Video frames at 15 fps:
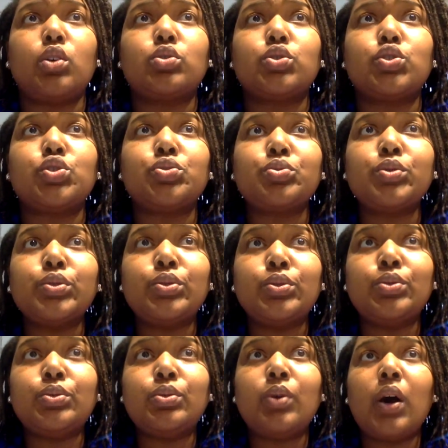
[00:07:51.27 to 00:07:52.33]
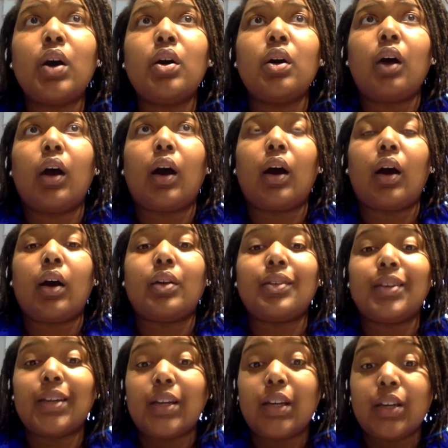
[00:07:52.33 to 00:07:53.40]
true
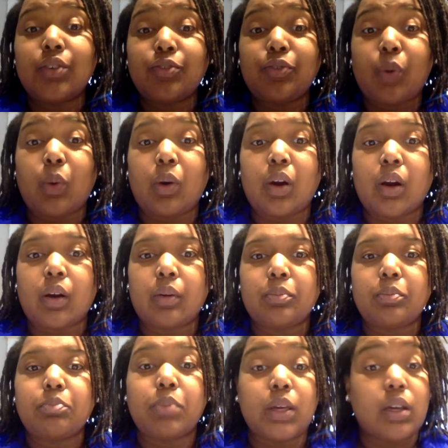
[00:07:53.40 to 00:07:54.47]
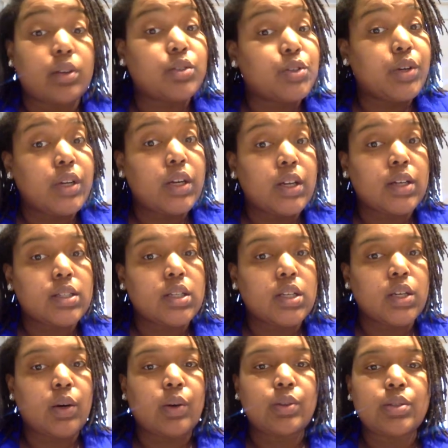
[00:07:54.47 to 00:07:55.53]
need for being treated as
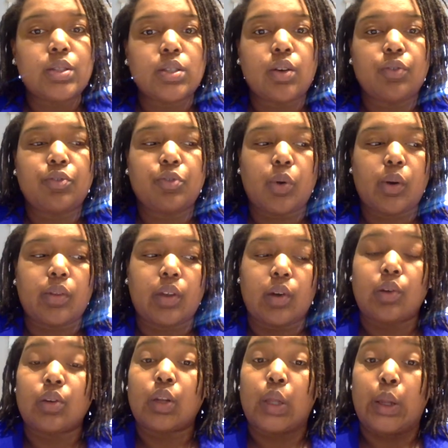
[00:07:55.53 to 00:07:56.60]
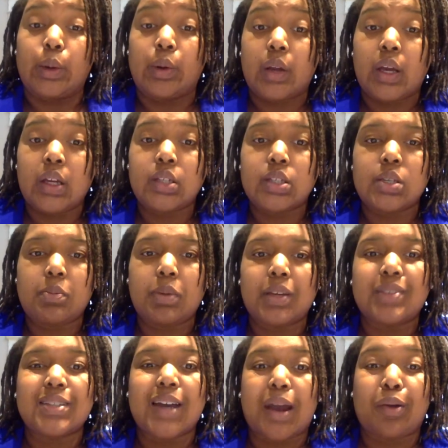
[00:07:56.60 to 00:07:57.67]
adults, for their learning to be
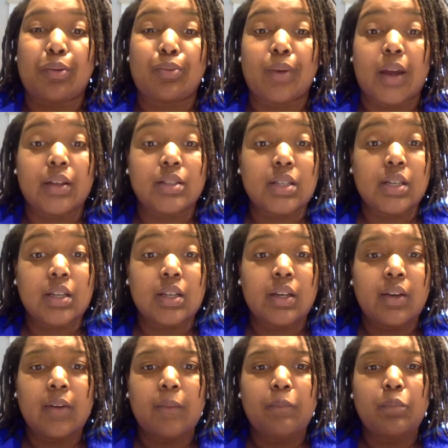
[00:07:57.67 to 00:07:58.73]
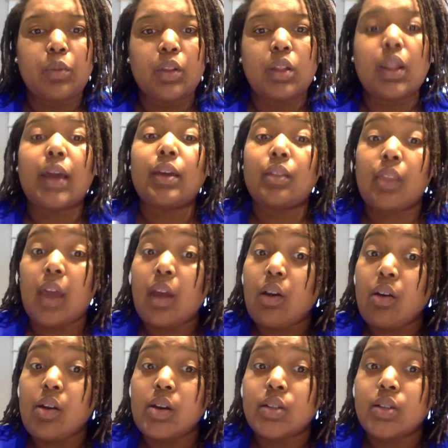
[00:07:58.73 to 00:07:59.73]
directed like they are